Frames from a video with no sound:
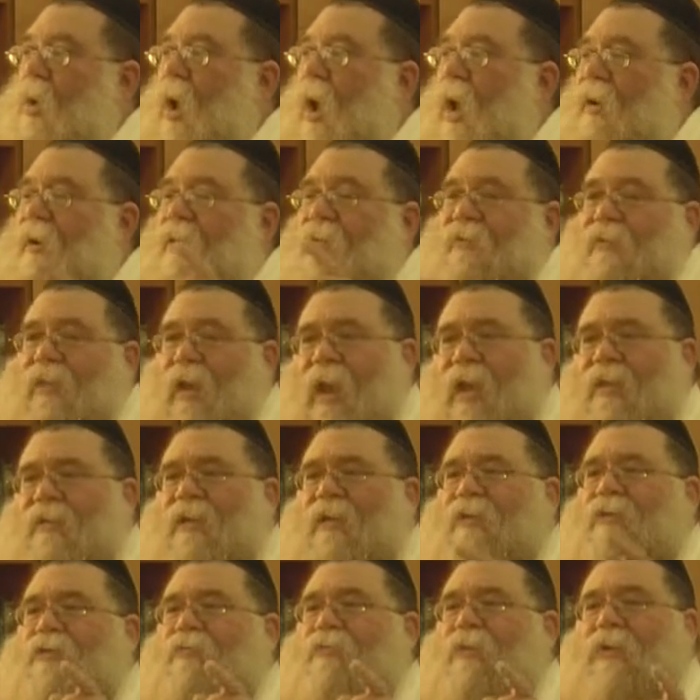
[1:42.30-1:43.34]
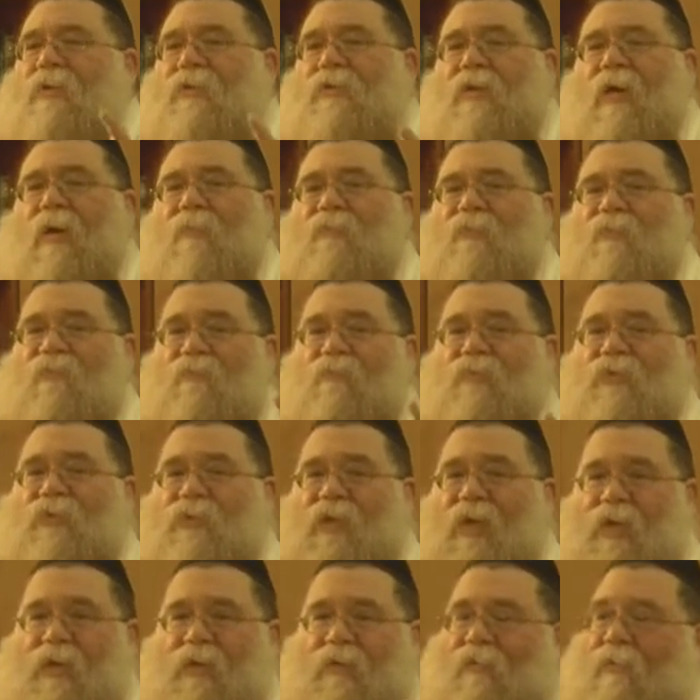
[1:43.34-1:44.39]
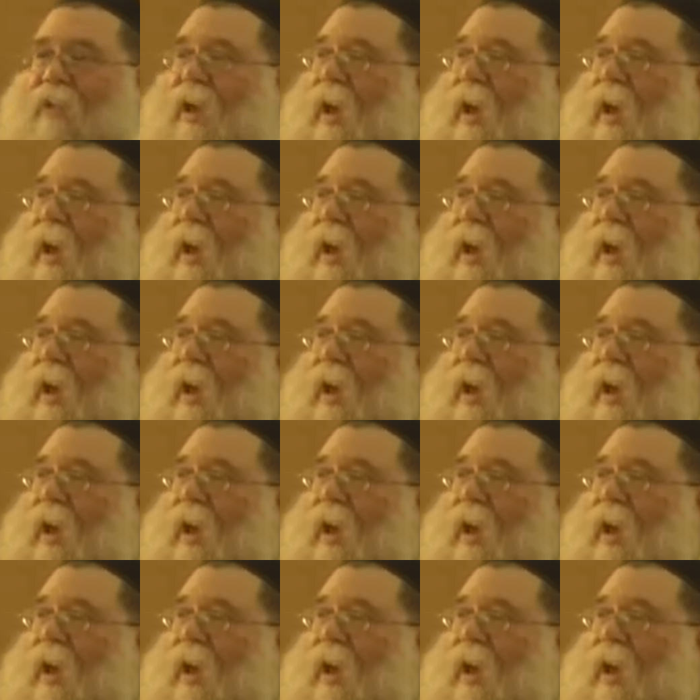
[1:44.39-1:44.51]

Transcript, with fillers: on a day that you're exempt from saying